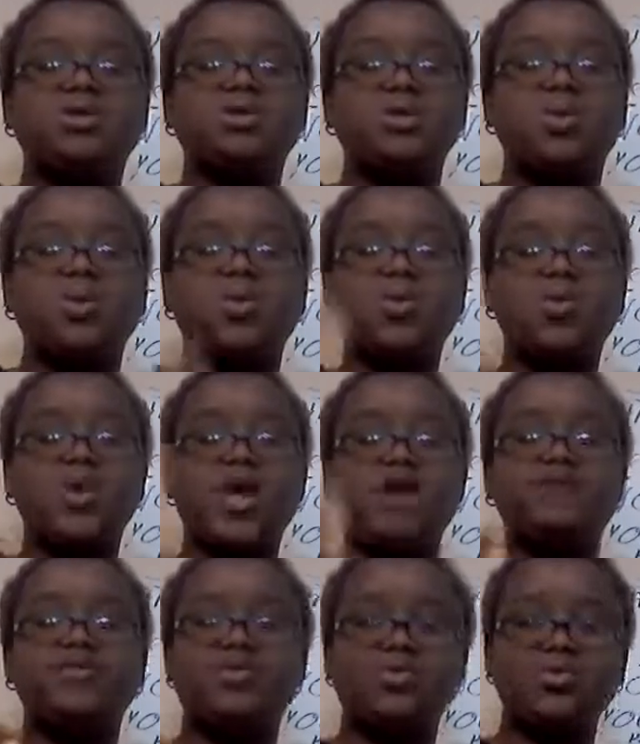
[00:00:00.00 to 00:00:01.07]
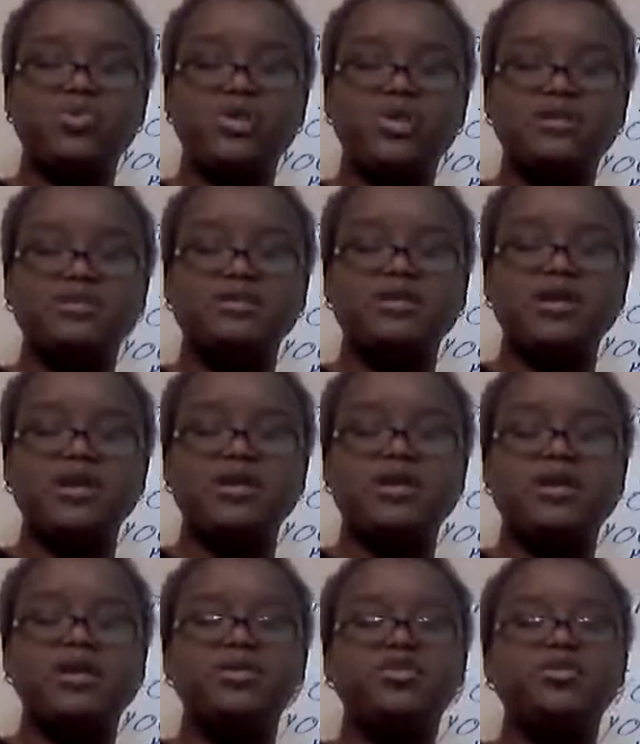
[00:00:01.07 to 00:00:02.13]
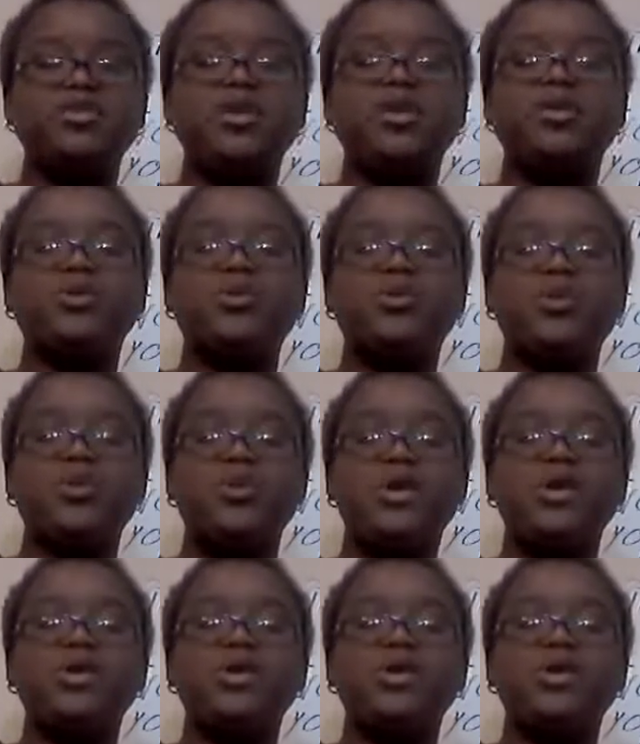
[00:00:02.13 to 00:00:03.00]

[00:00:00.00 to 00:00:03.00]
So we have a unit there that you can go